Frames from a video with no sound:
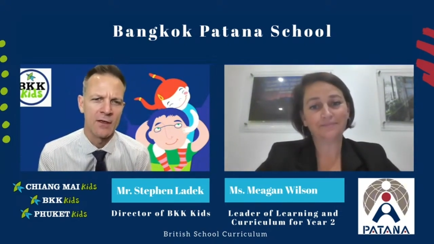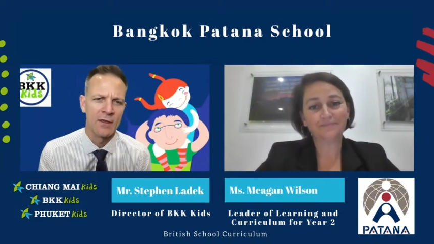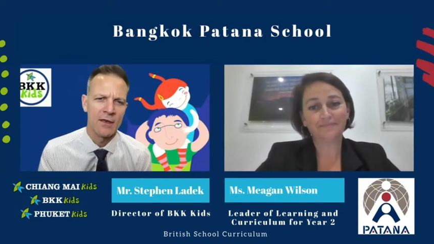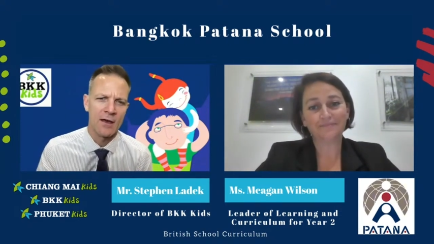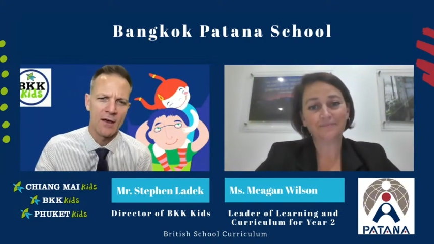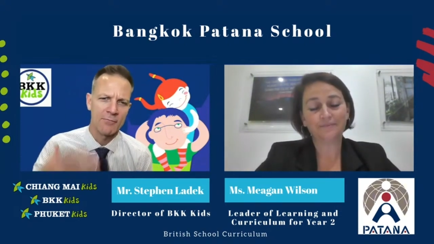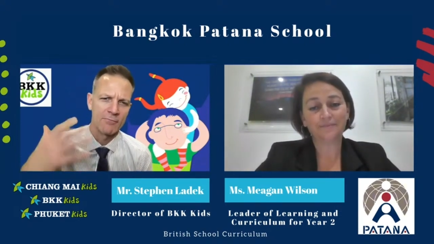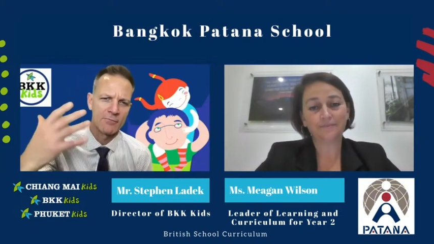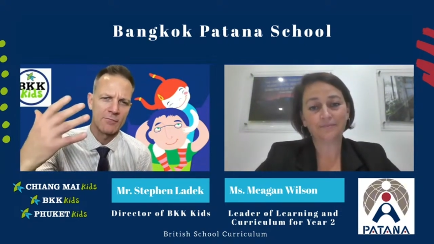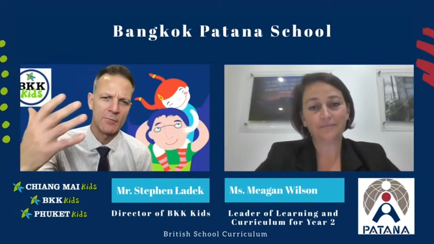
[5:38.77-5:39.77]

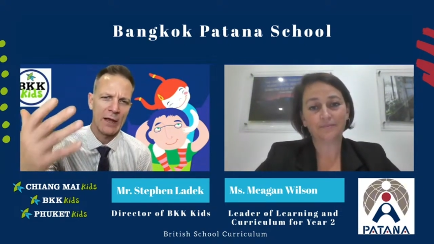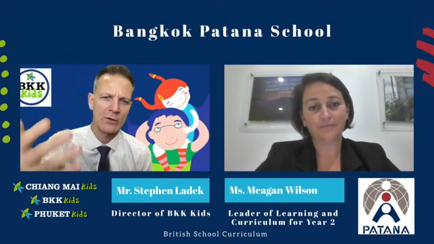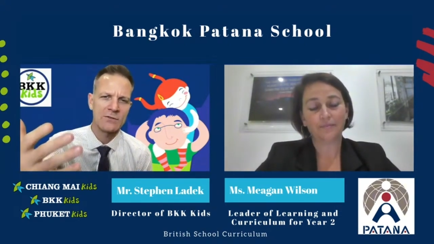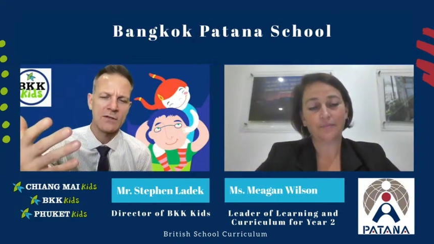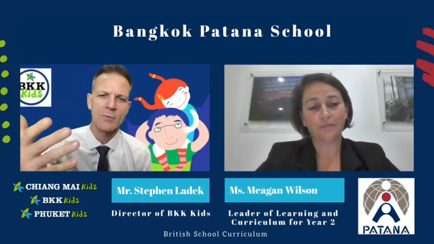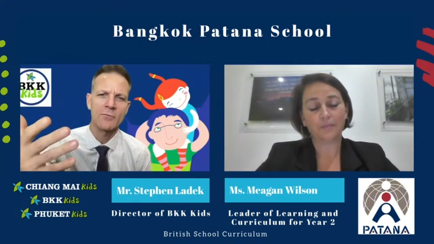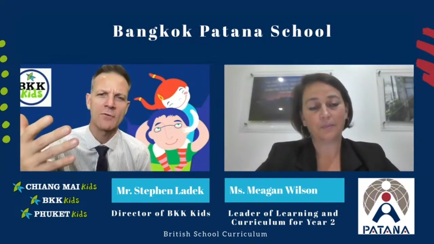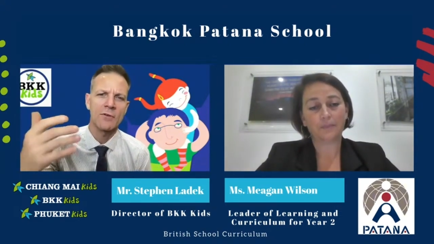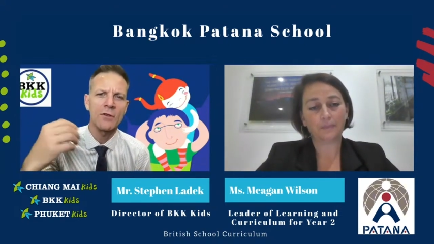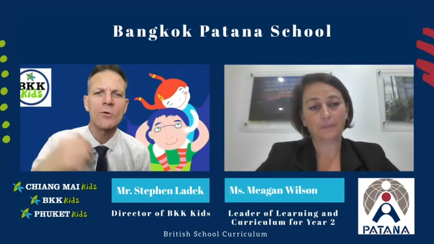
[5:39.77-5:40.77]
Speaker 1: um, parents come
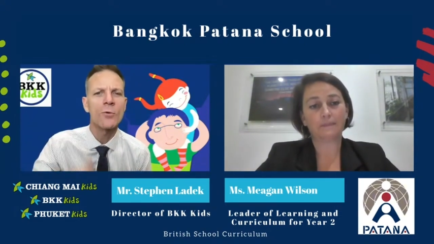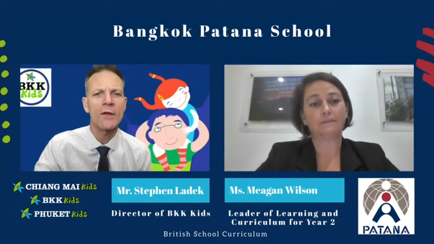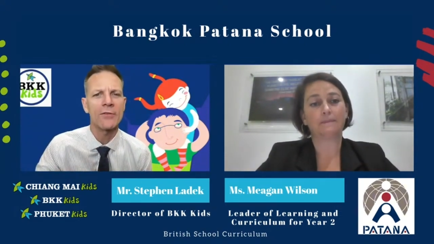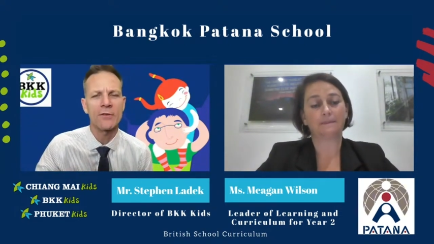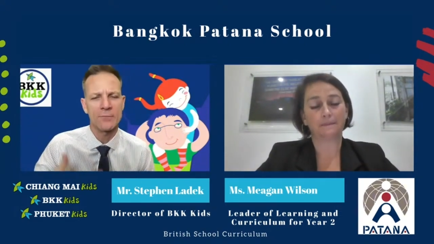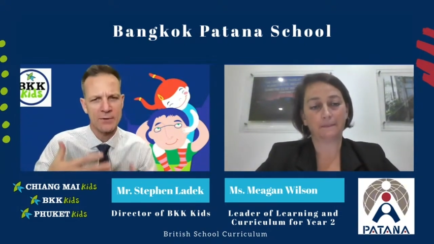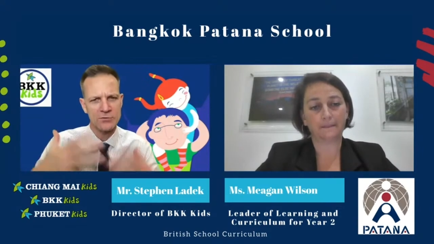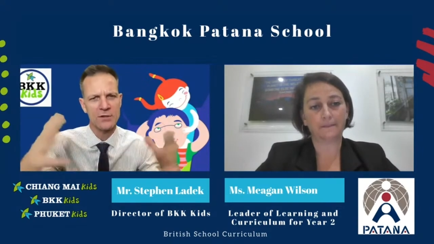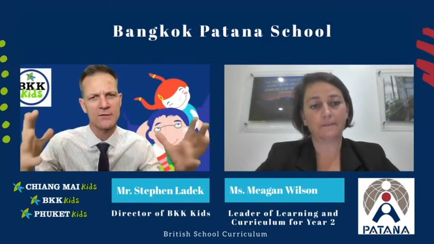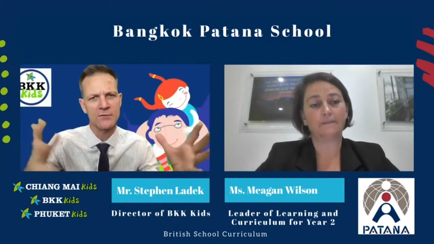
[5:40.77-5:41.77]
to you with,
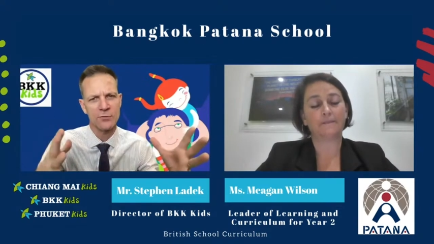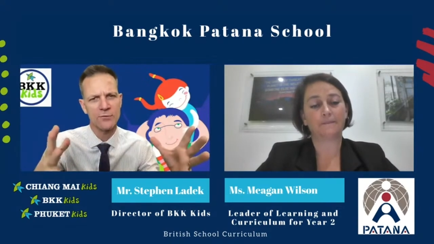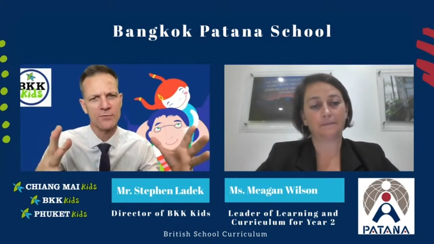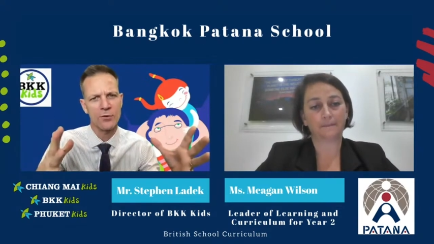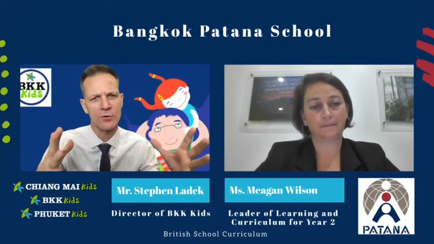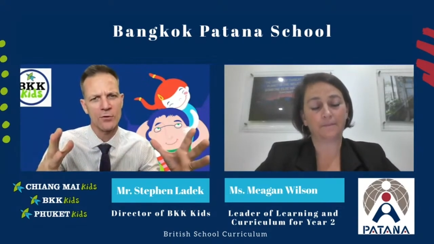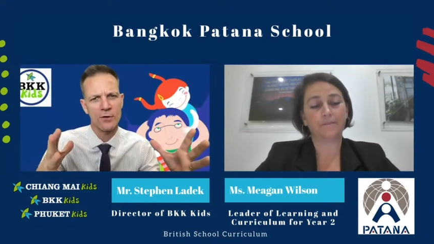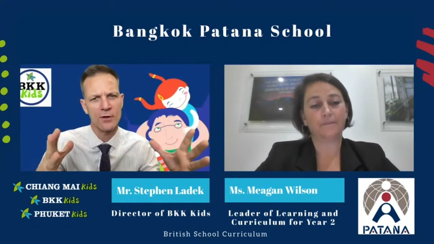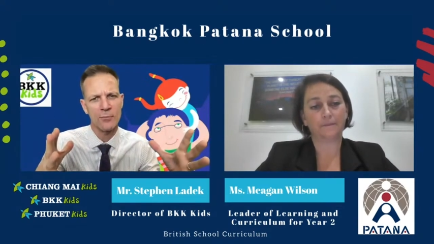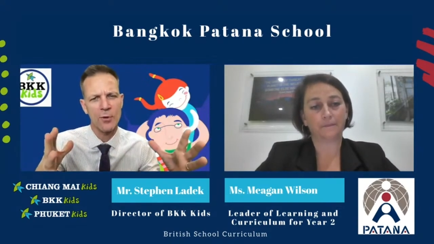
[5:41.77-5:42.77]
especially in sort of your
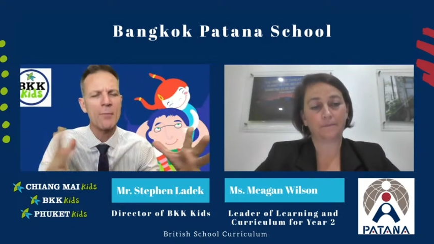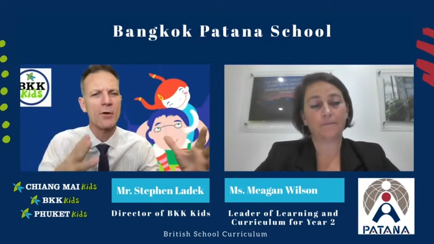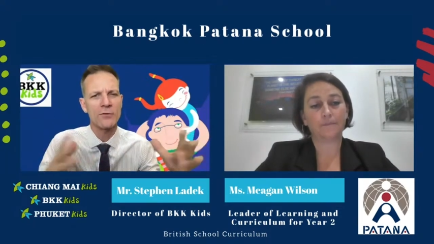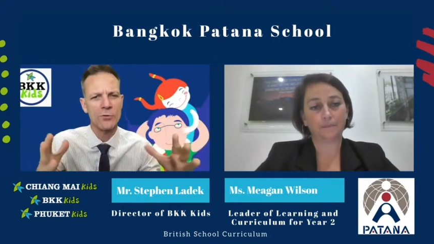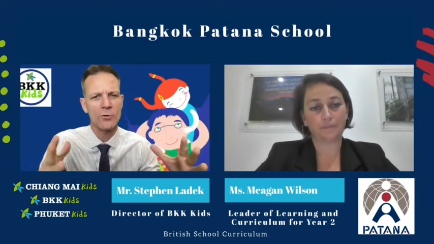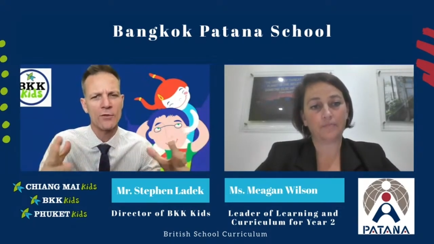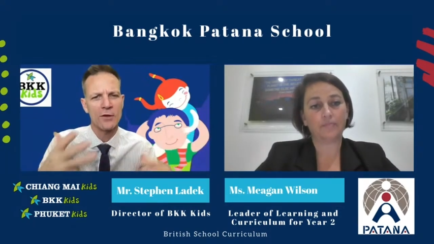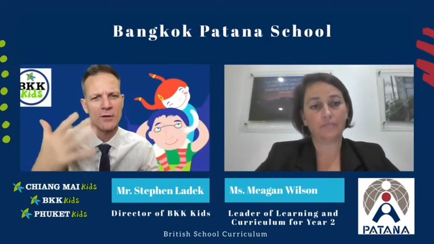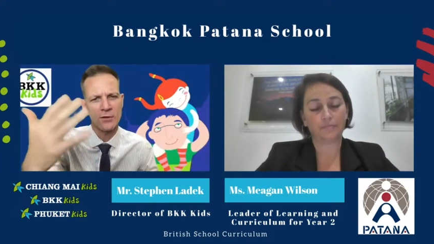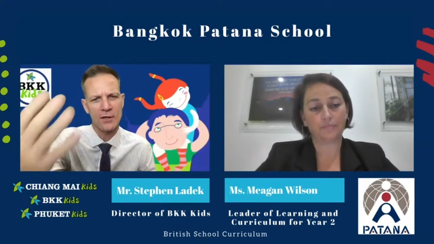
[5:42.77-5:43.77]
uh, primary school there,
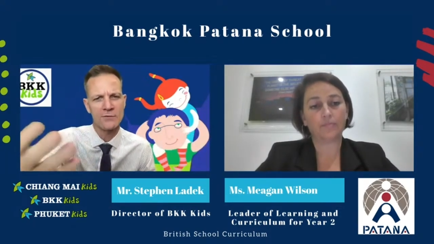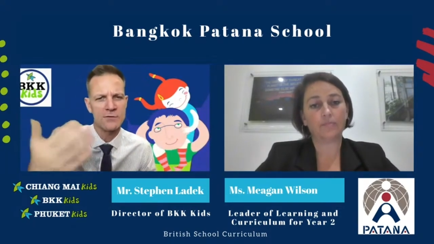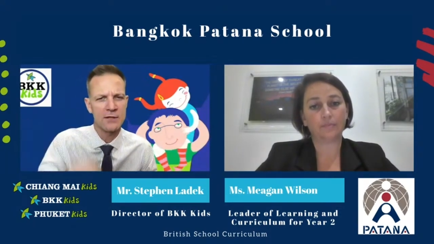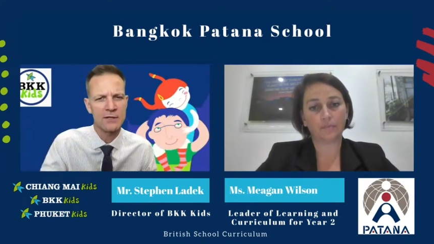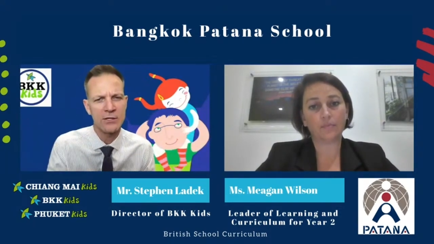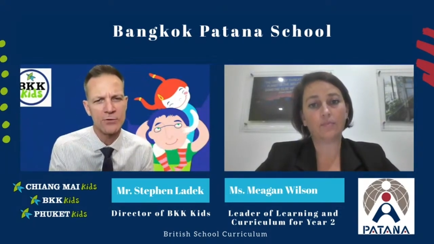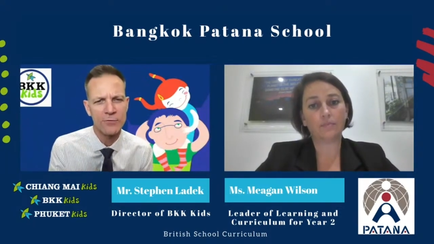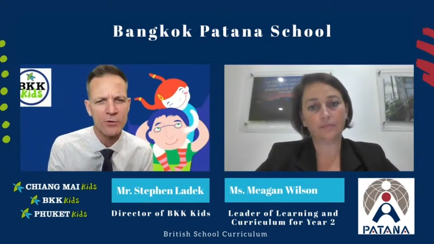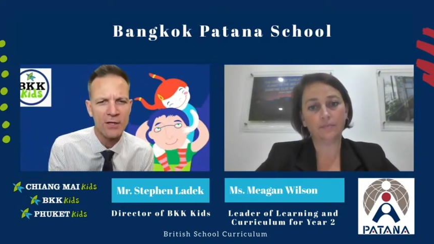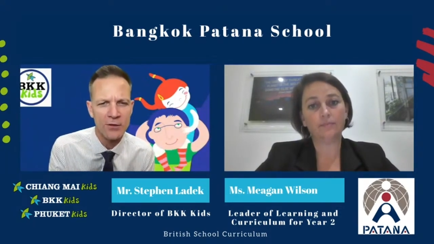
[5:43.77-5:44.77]
you know, as the leader of
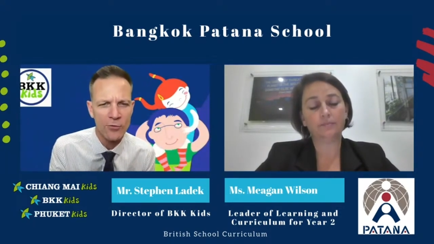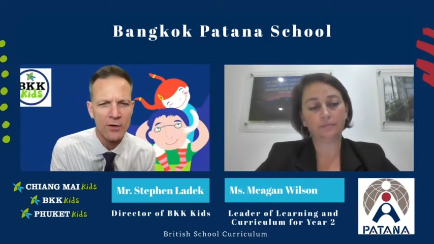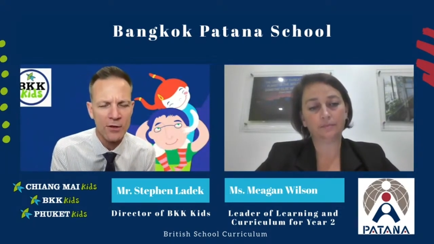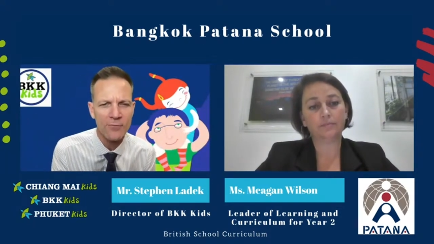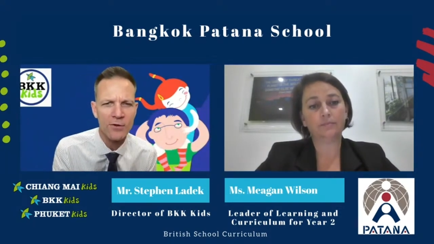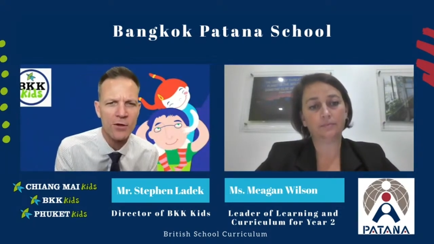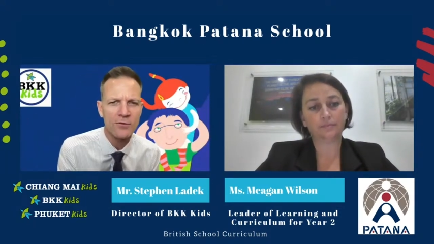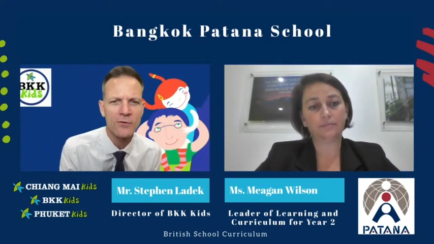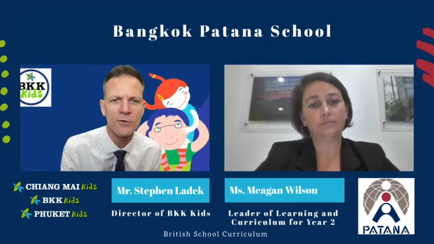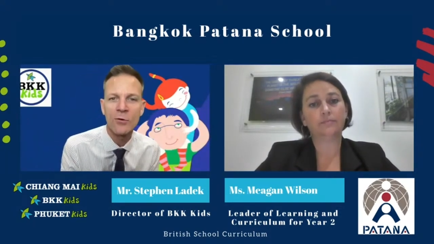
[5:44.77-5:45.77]
learning and curriculum for year
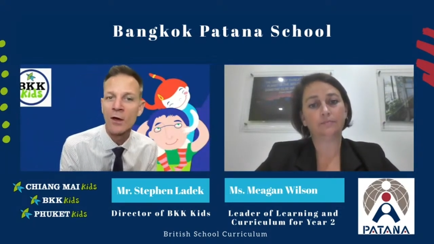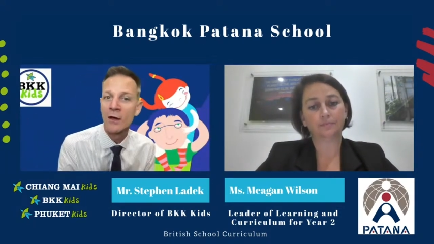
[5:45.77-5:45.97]
two,